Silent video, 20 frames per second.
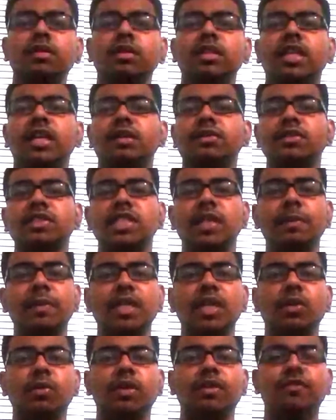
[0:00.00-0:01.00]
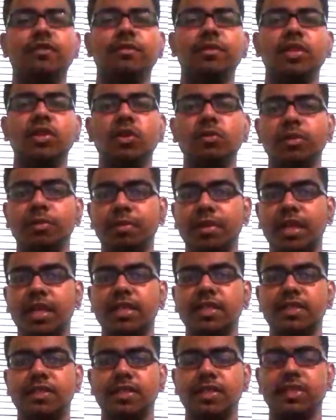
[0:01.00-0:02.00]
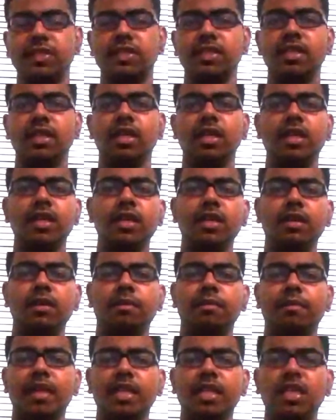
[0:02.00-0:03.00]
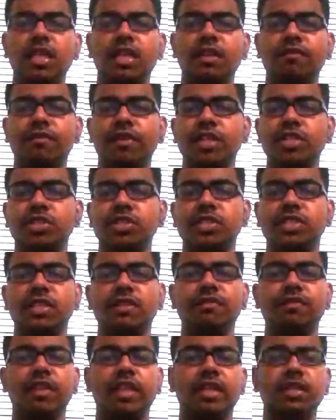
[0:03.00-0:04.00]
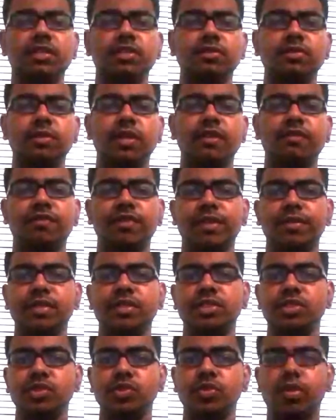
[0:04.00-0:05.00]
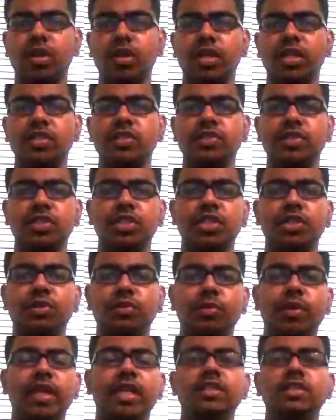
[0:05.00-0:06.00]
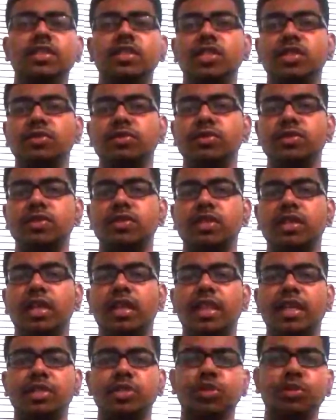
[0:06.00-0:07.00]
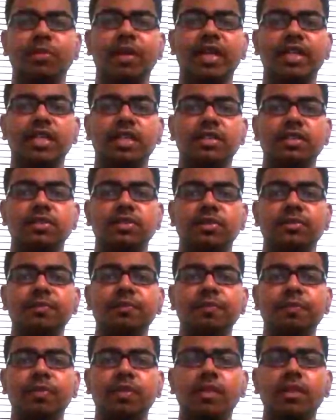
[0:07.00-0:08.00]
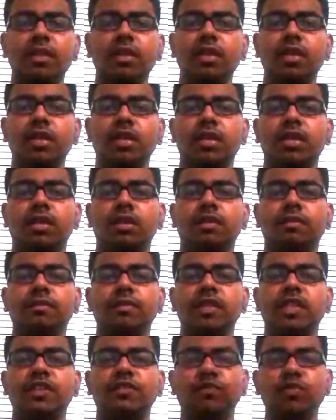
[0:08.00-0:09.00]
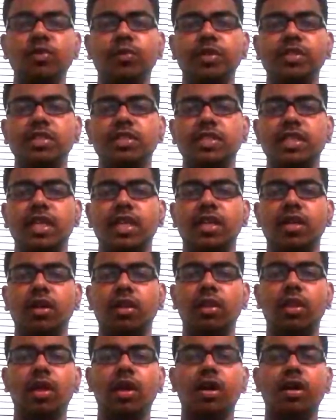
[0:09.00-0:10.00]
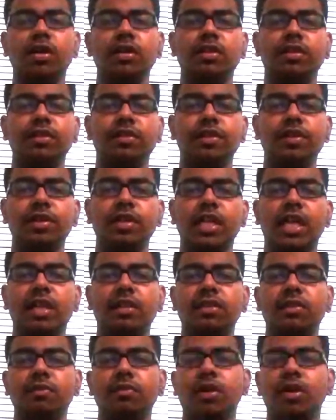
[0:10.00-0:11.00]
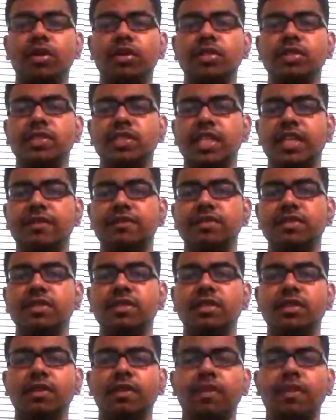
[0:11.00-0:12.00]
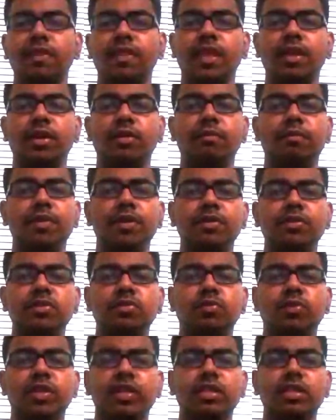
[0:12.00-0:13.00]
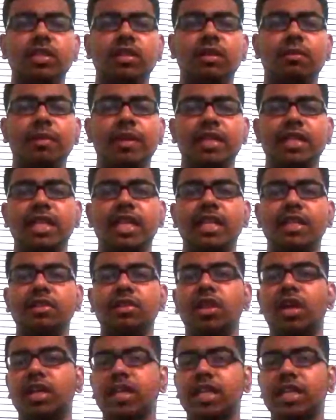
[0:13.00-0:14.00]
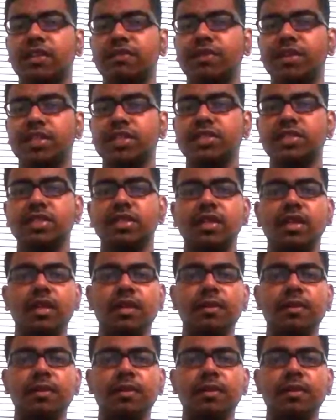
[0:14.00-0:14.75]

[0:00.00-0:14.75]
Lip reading: Now, stepping away from the home appliances, many inventions have led to a very strong and secure way to use electromagnetism. If we were to take a long look at the modern safes, they are built with a magnetic locking device.